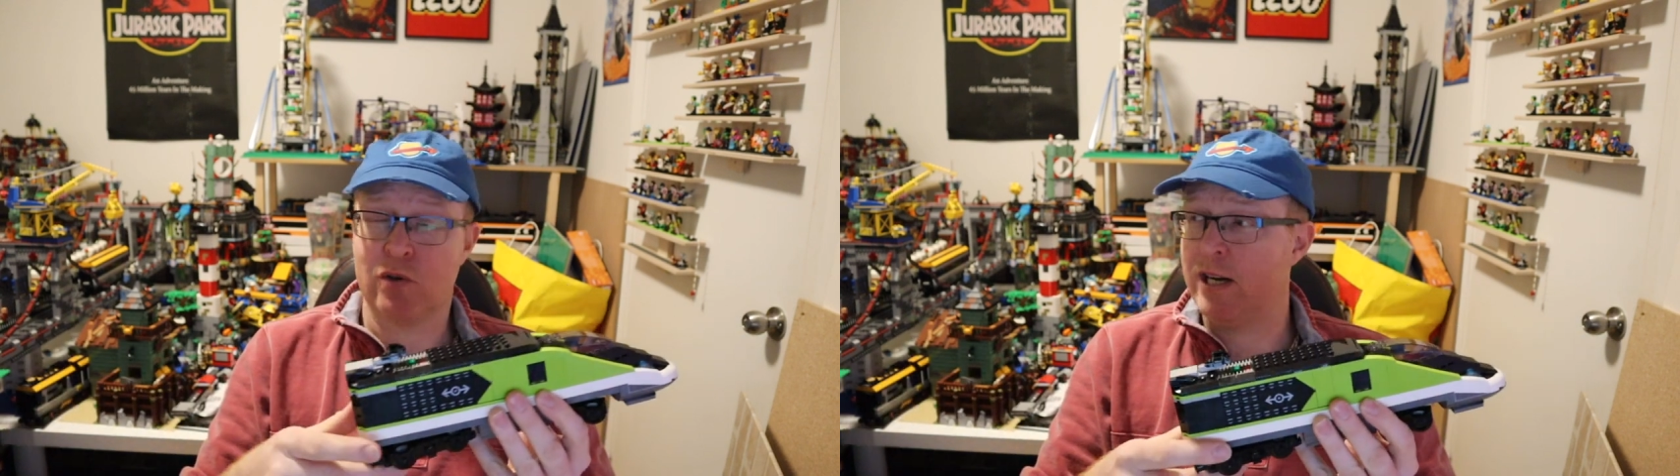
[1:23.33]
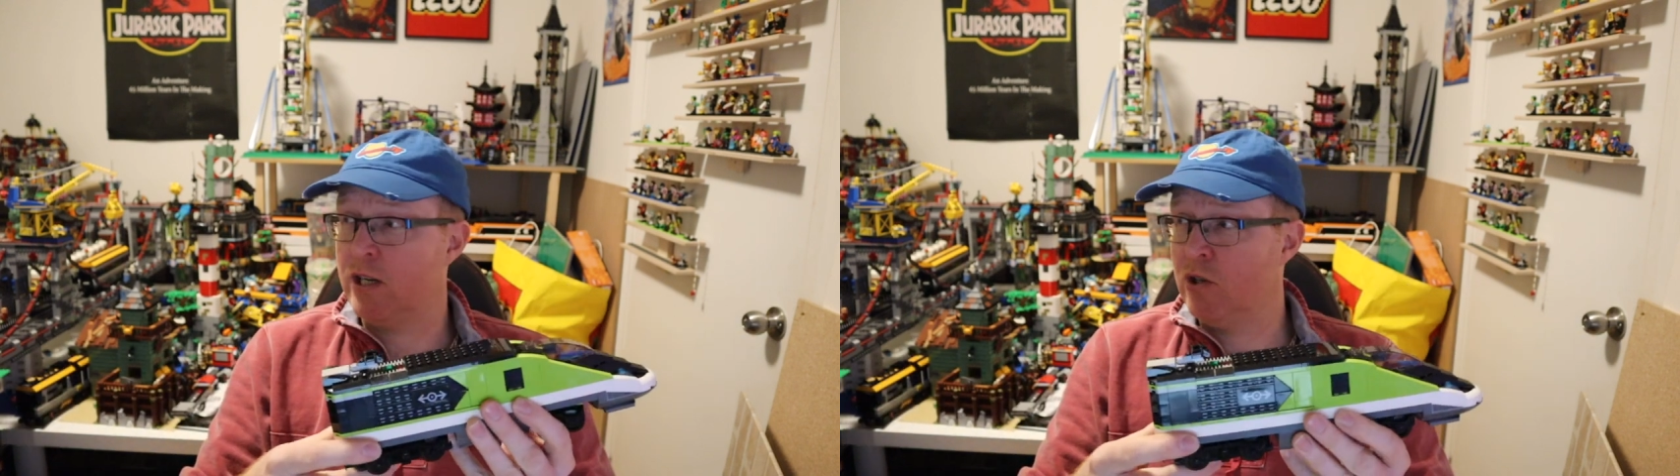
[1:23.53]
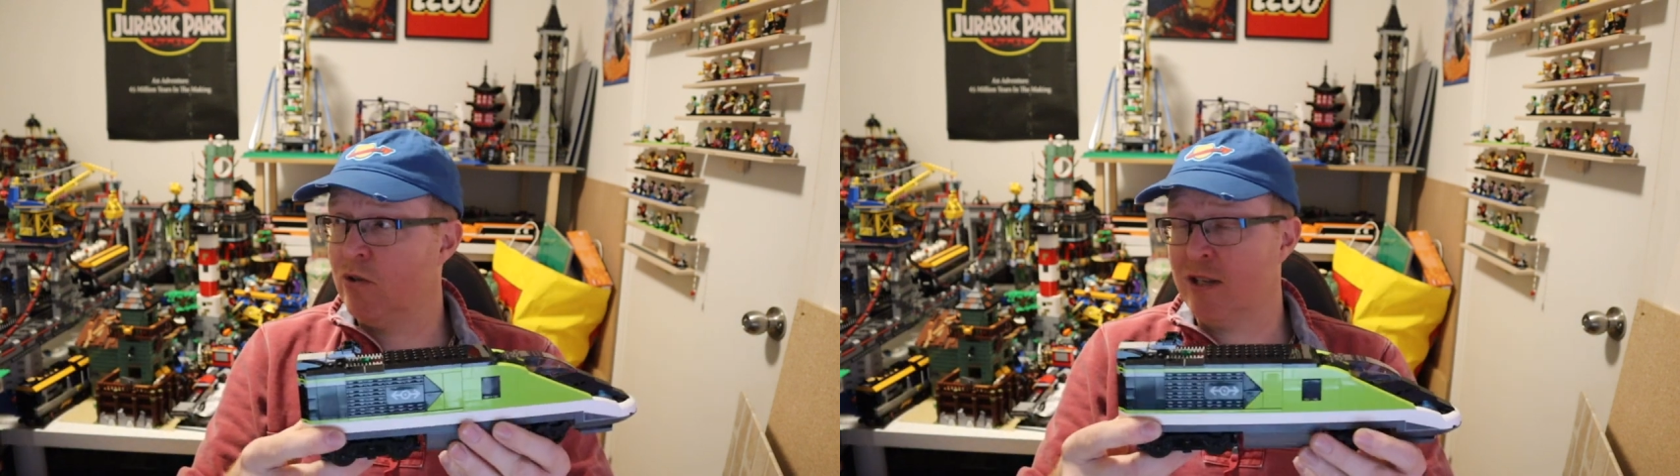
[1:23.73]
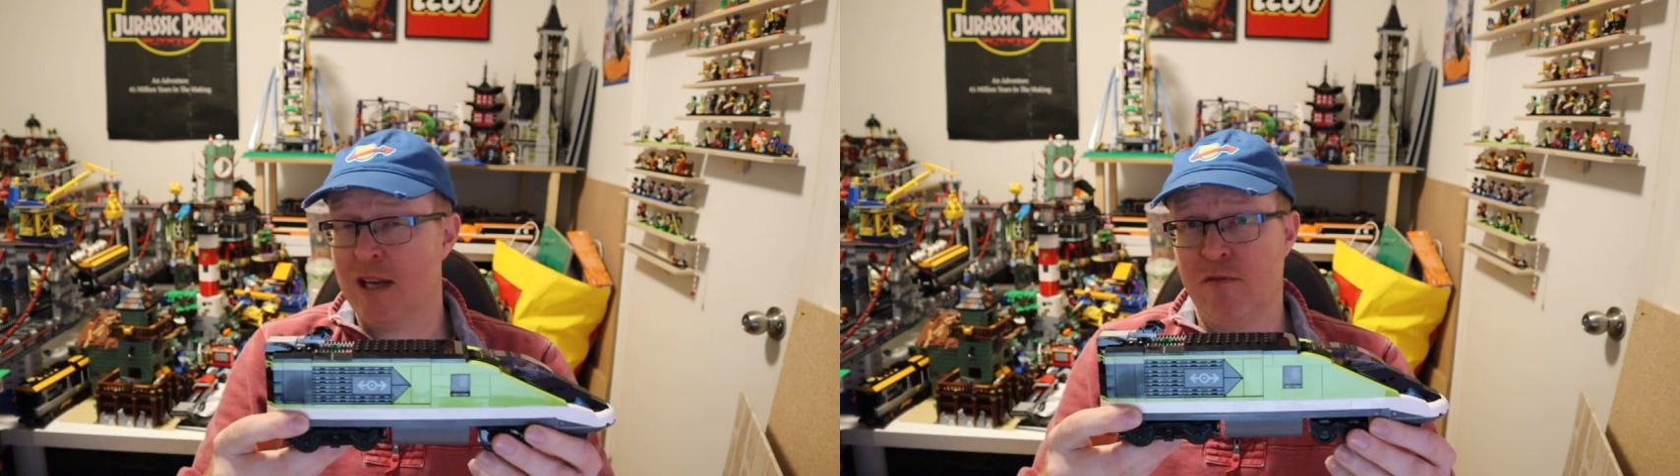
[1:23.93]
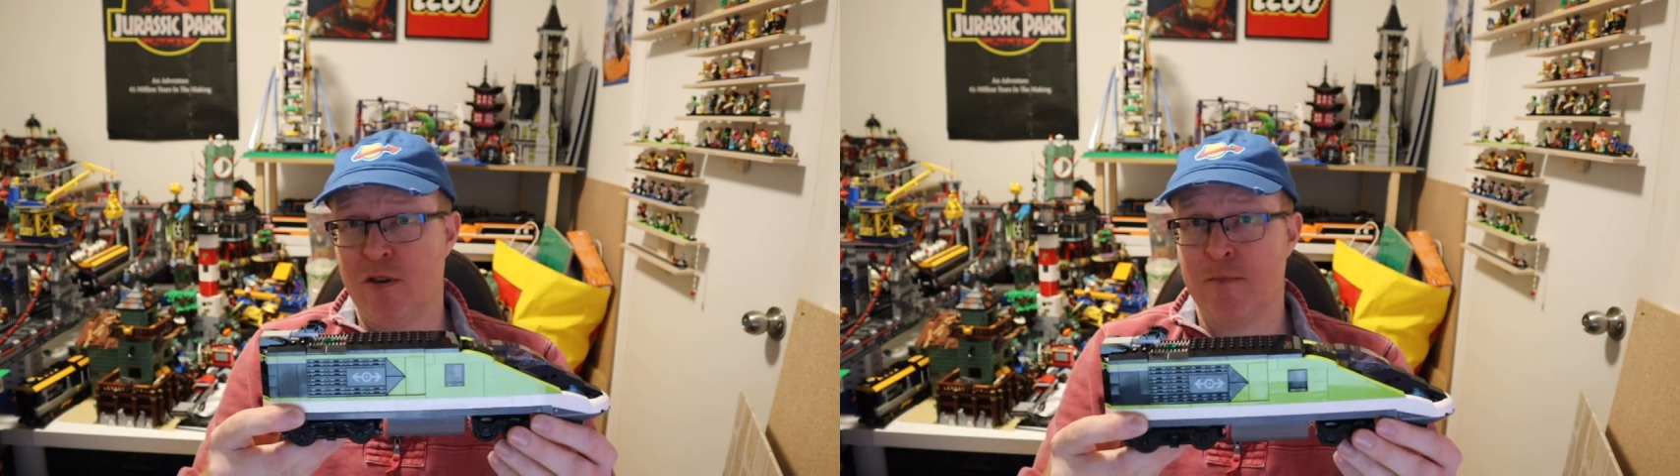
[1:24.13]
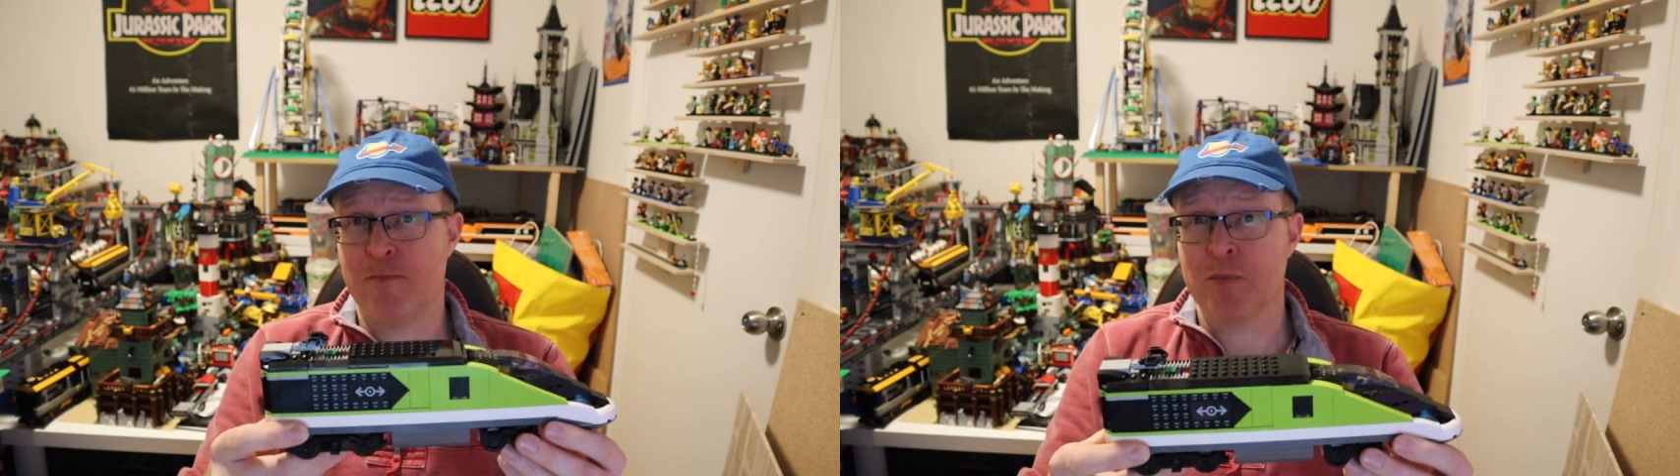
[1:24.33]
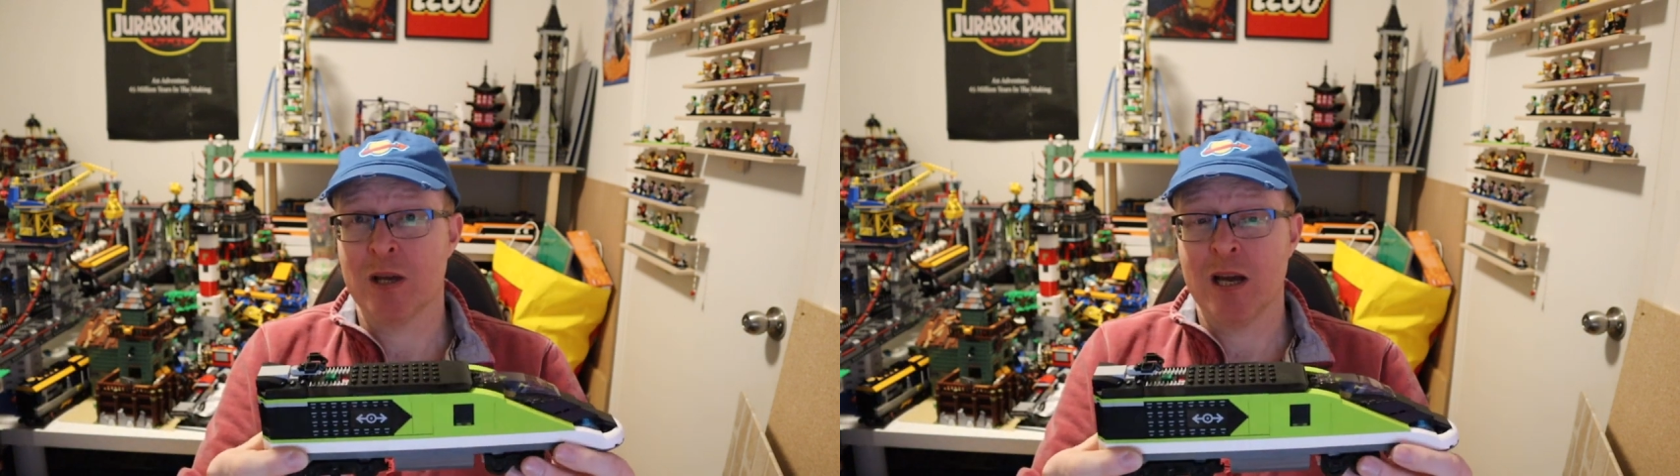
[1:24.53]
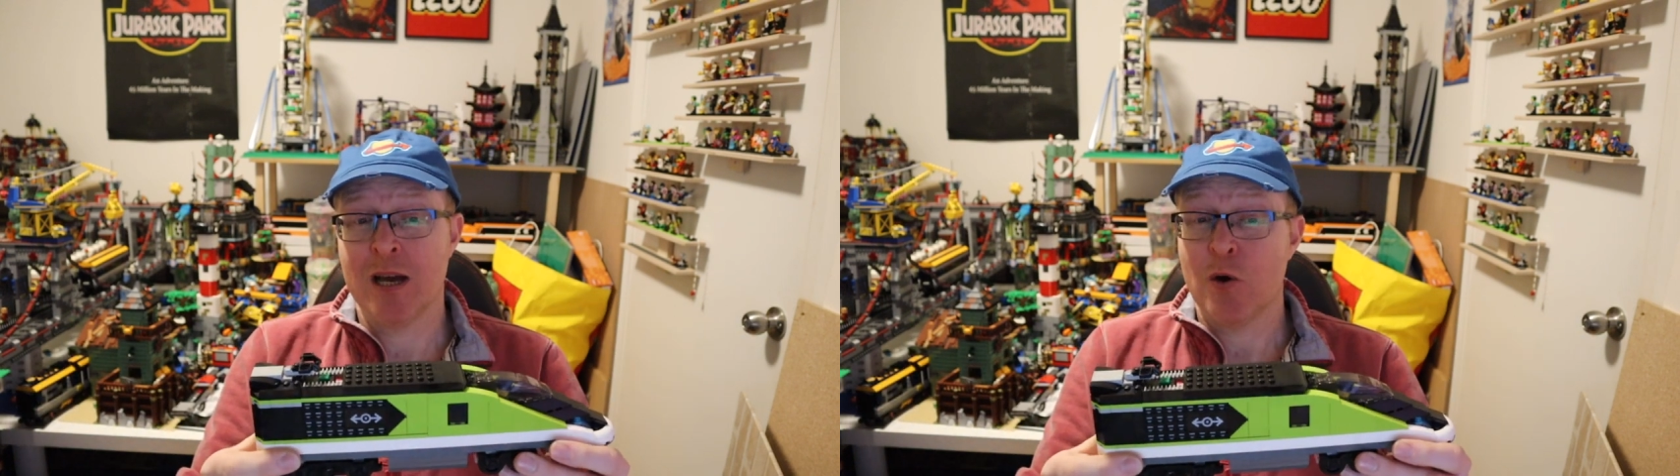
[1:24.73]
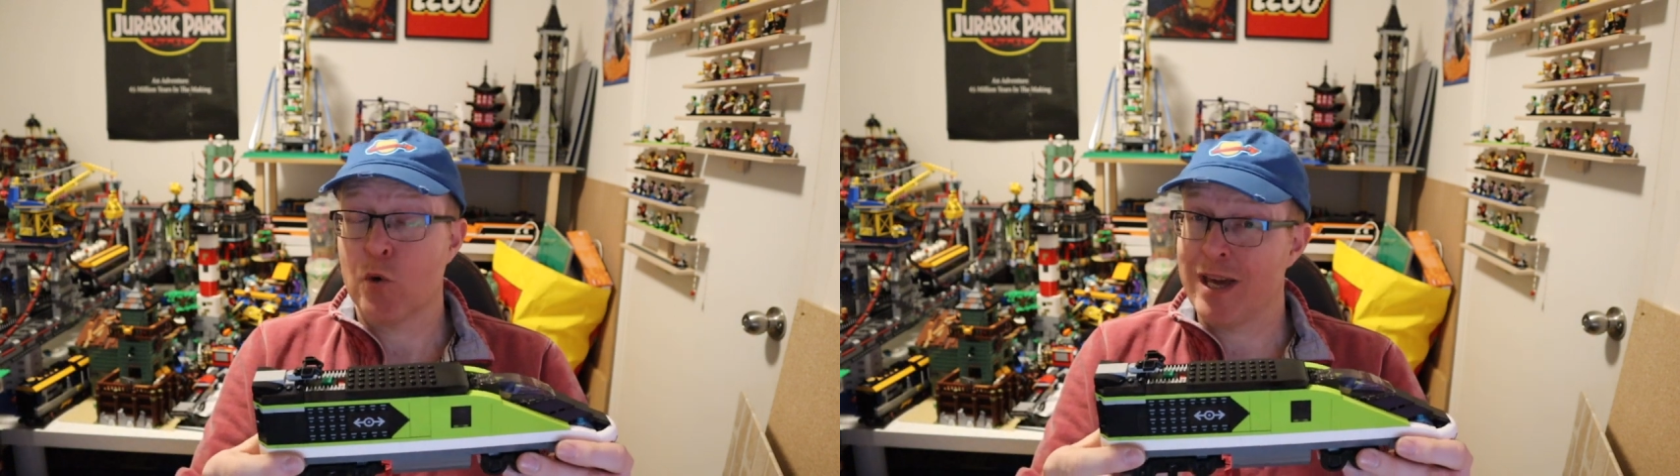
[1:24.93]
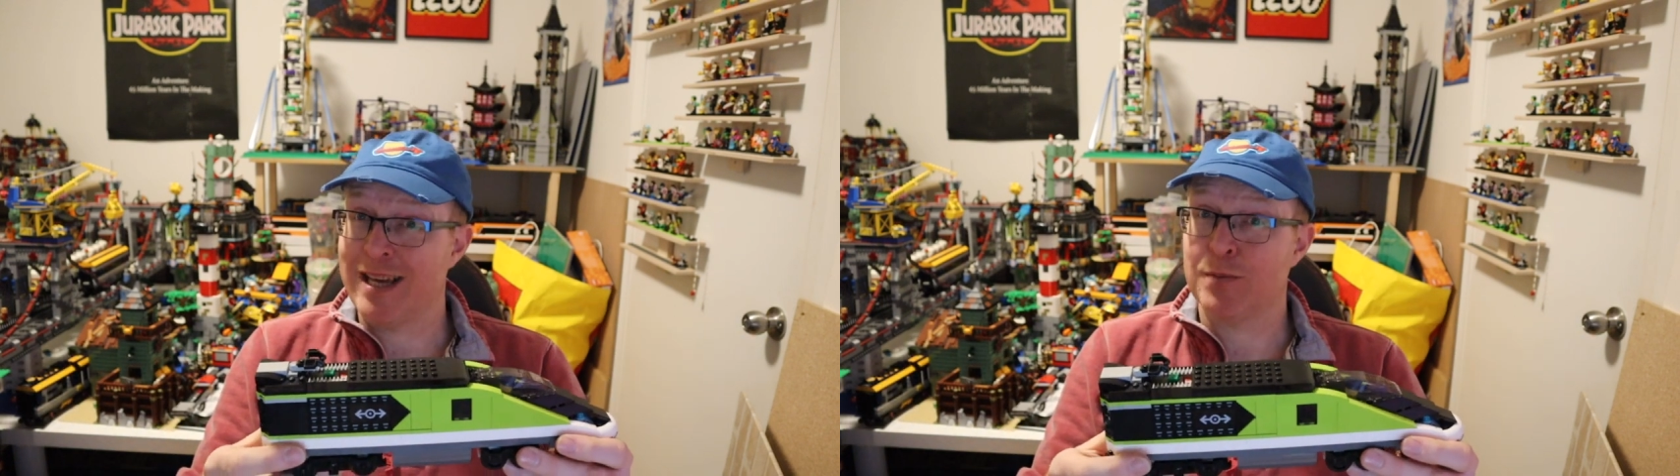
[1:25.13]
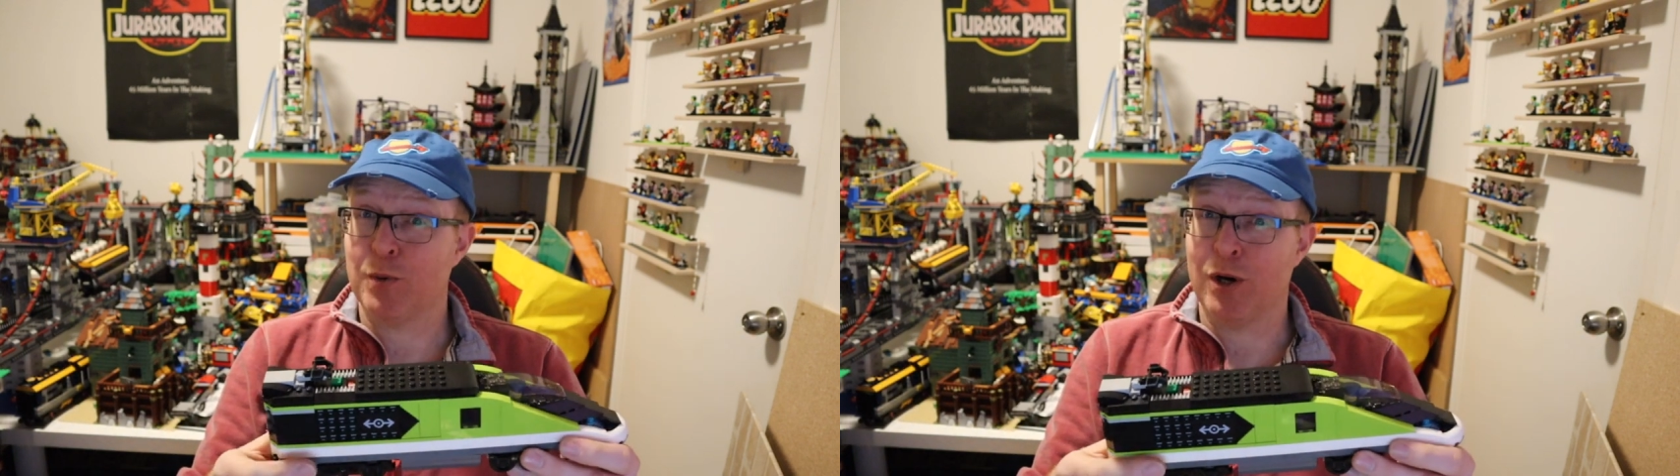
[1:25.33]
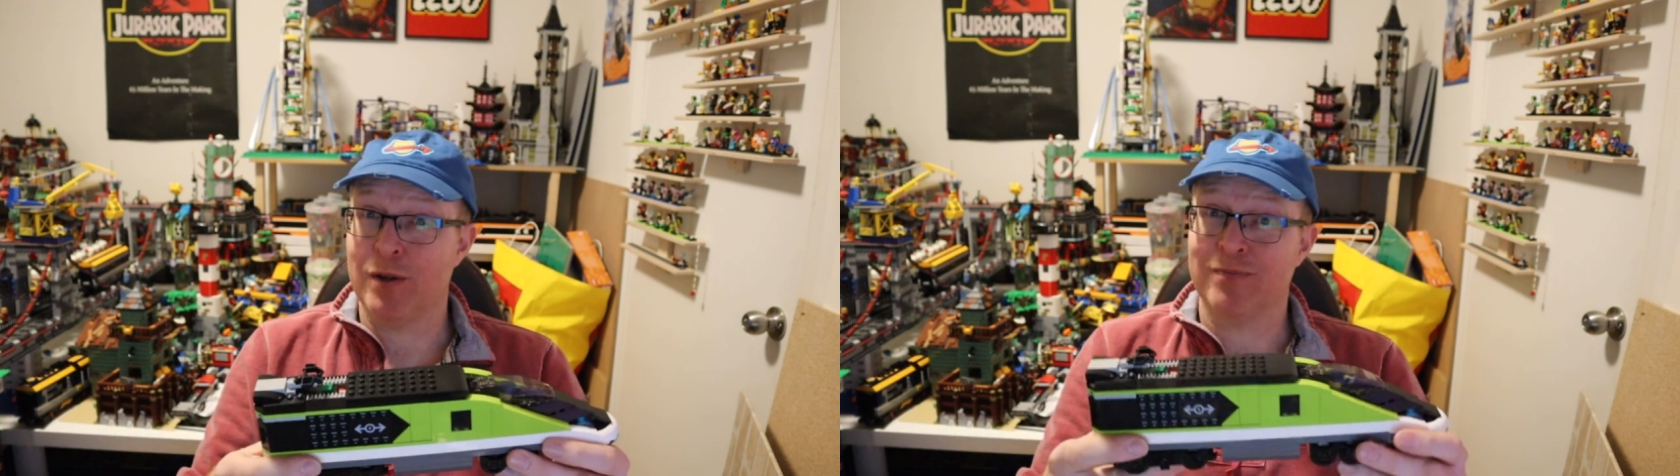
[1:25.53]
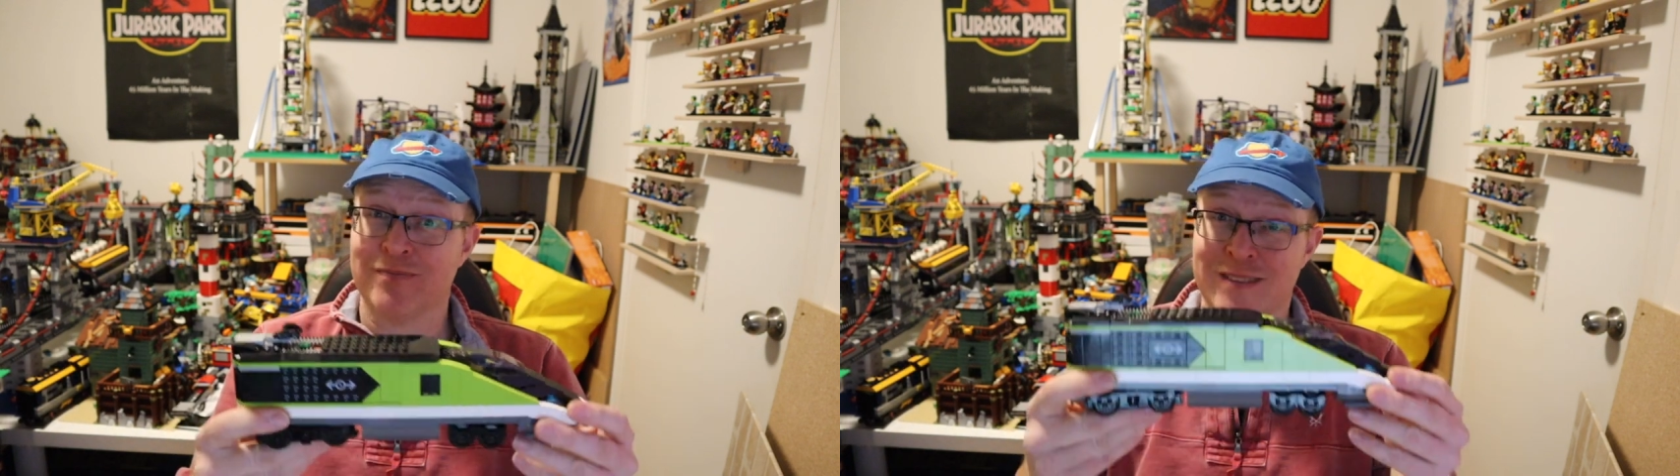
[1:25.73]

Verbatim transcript: trains used to give you. Guess what?